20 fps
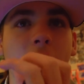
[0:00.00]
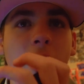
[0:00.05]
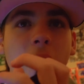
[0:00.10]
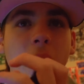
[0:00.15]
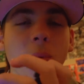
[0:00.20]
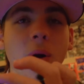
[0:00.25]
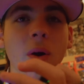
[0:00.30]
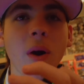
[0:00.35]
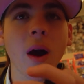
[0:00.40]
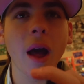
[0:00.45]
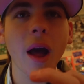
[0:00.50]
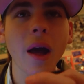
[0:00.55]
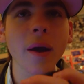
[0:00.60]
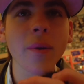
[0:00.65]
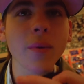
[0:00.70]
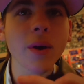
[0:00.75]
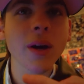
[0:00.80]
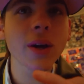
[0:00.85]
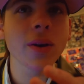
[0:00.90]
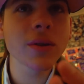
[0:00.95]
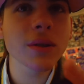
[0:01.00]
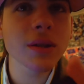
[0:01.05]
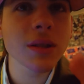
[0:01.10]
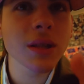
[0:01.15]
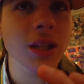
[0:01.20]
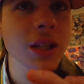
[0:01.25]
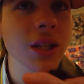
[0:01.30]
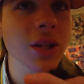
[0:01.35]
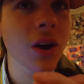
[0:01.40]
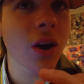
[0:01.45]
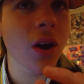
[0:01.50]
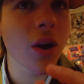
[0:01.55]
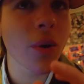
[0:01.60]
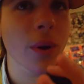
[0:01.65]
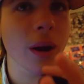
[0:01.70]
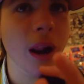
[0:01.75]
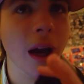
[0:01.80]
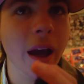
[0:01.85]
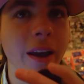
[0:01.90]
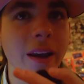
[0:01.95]
Alright, well, I will see y'all when
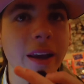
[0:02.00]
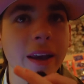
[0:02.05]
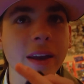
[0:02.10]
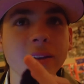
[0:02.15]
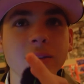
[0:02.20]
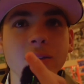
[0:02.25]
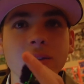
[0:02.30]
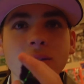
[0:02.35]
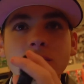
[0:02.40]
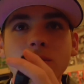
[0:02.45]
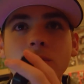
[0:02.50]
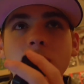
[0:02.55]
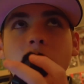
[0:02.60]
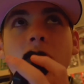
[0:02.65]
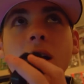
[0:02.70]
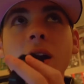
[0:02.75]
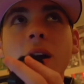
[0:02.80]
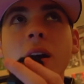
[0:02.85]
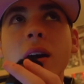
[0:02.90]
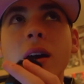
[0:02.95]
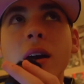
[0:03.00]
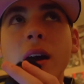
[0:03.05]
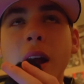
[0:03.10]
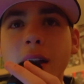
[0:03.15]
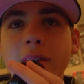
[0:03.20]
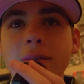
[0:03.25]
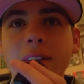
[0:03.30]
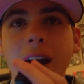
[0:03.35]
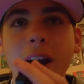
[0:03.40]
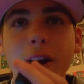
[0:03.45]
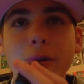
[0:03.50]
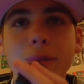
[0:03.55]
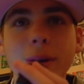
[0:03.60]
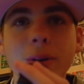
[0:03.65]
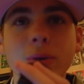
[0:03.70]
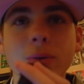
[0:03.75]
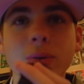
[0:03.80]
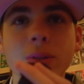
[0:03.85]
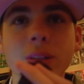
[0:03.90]
I get to uh, environmental